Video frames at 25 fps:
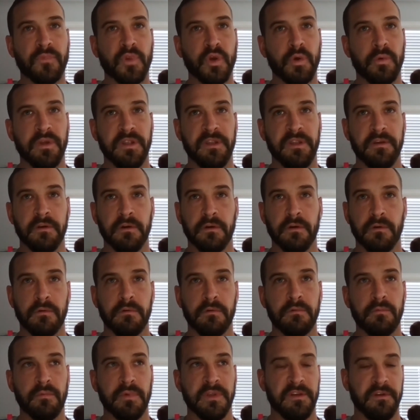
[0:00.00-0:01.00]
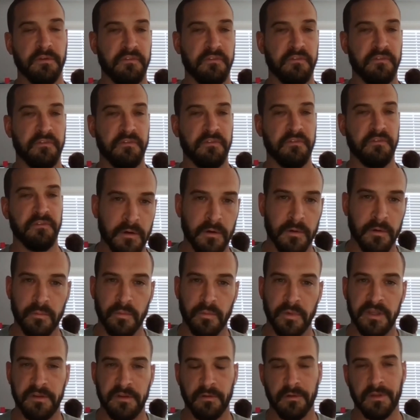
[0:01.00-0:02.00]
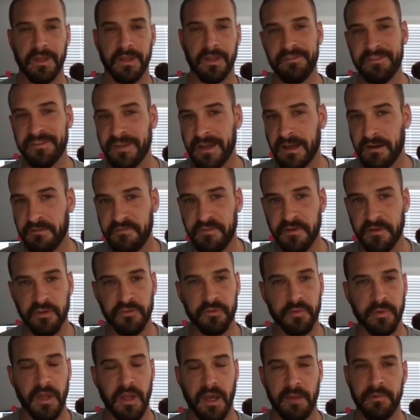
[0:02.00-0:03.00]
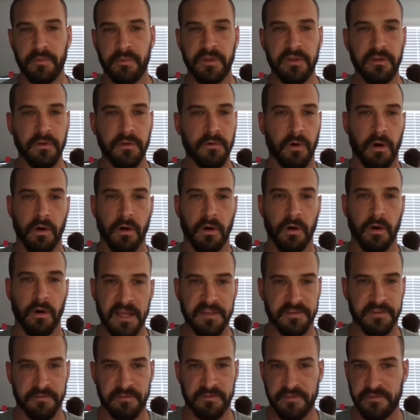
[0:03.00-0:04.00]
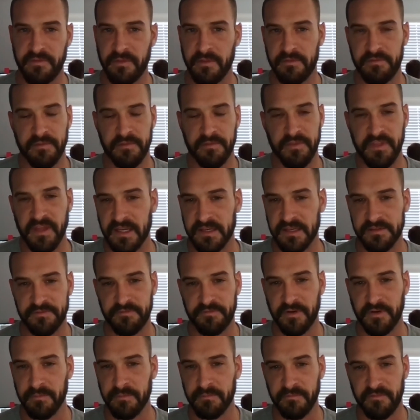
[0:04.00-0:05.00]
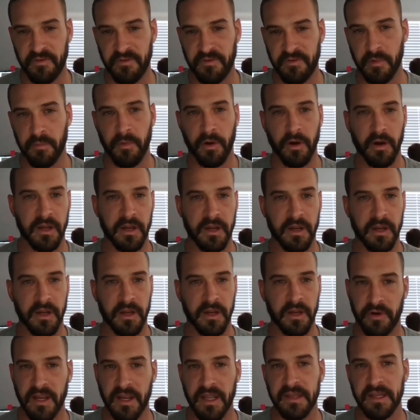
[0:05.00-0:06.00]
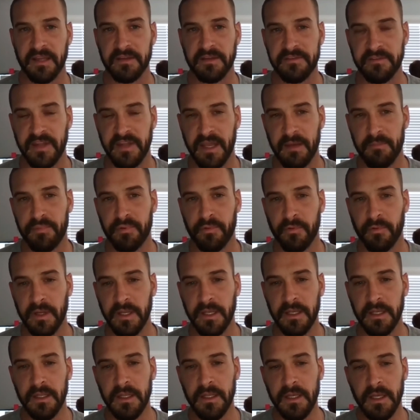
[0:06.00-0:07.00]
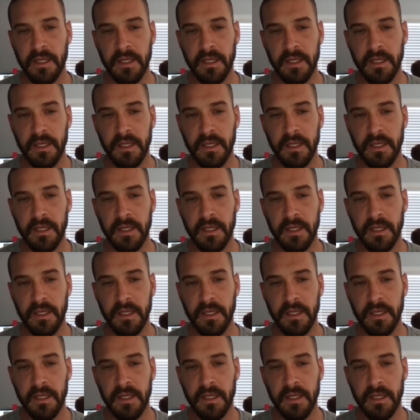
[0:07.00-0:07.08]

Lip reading: We do film, we do lifestyle films. We do all kinds of things from a marketing and branding standpoint.